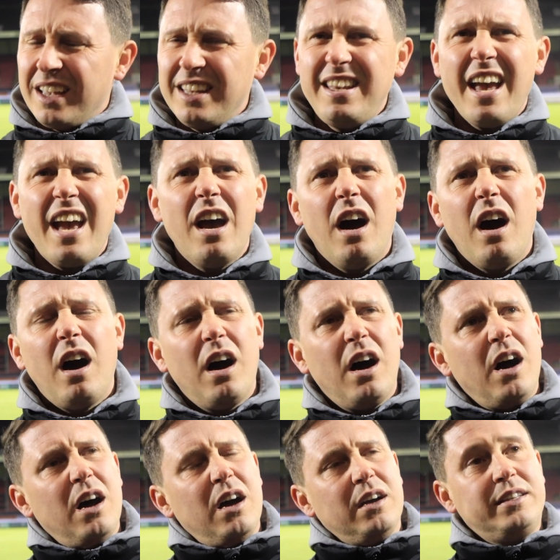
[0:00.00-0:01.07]

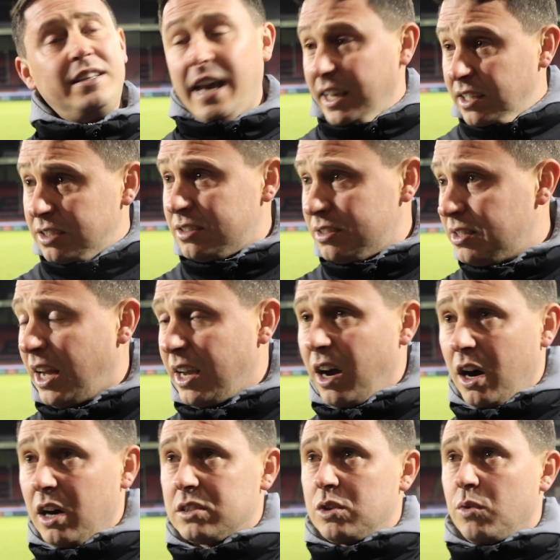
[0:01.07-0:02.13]
Yes, they
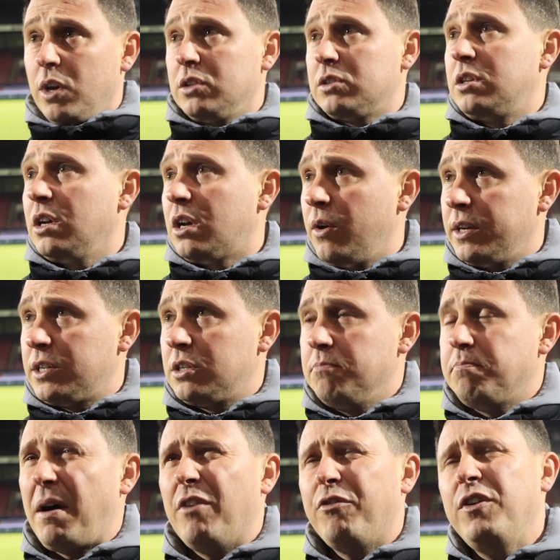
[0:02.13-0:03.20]
are, to answer your question.
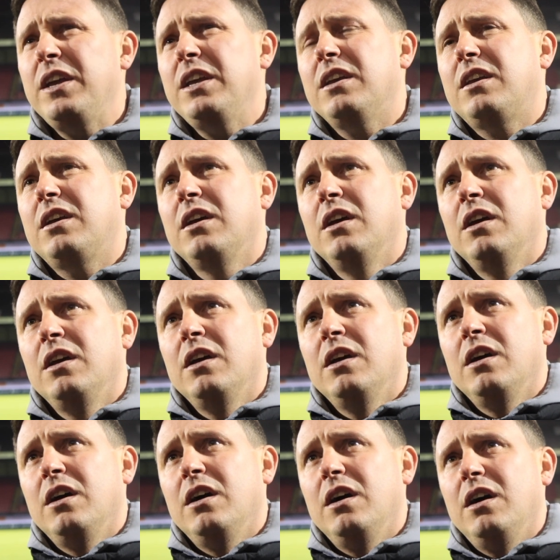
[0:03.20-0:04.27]
But I think,
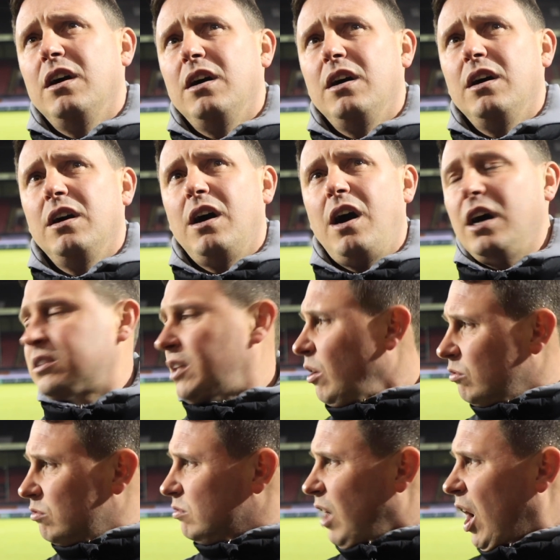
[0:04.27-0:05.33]
I
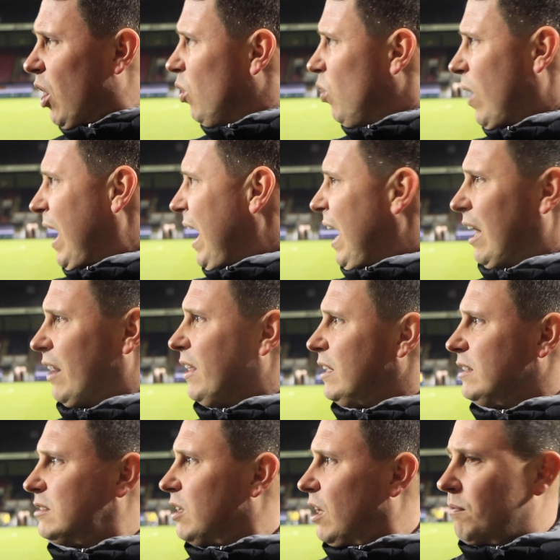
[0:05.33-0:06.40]
don't know how
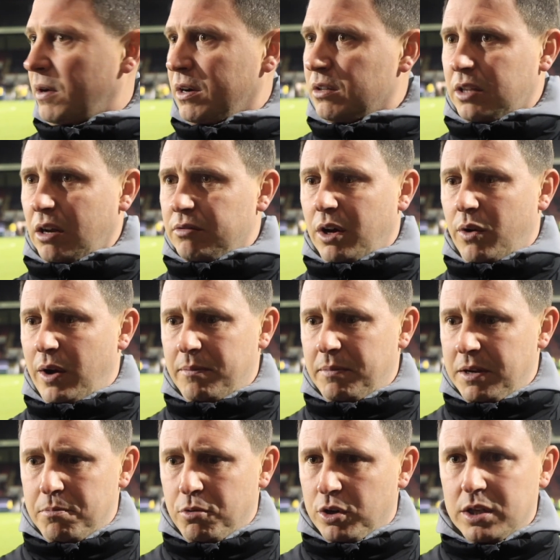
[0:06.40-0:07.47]

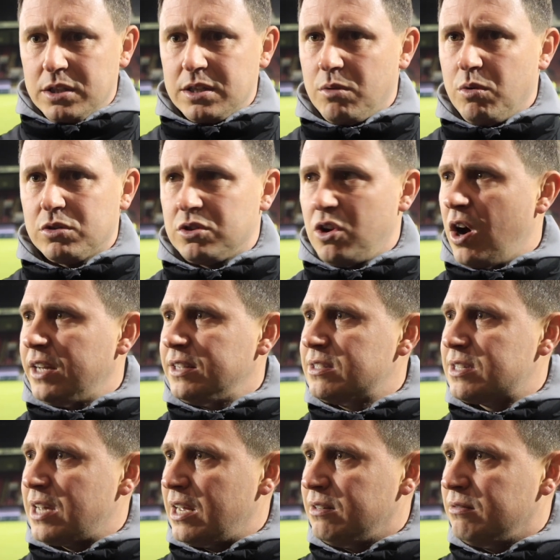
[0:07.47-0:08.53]
many bookings there was, 9,
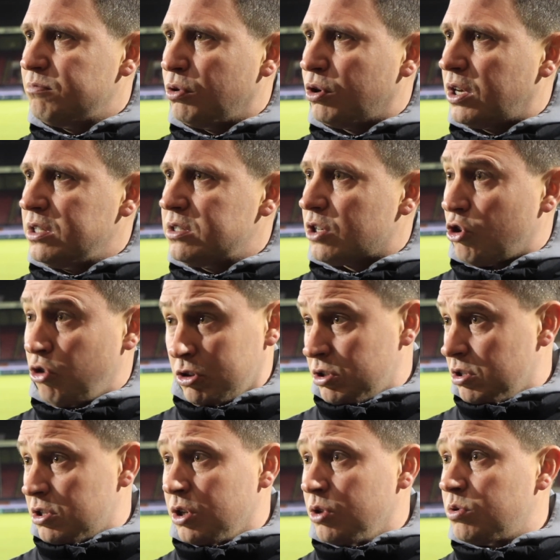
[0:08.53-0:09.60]
10 bookings across
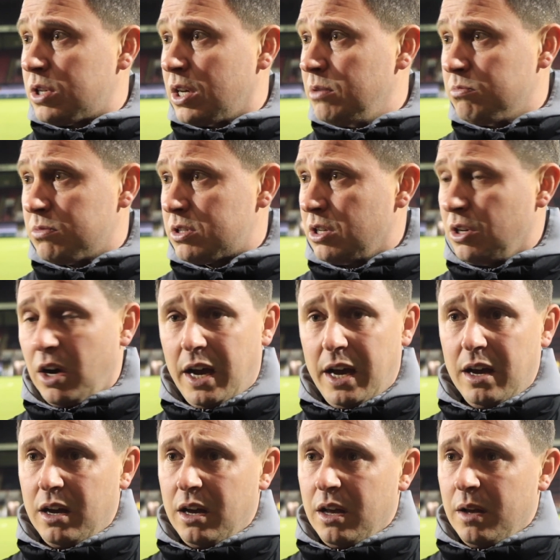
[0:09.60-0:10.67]
the two teams tonight.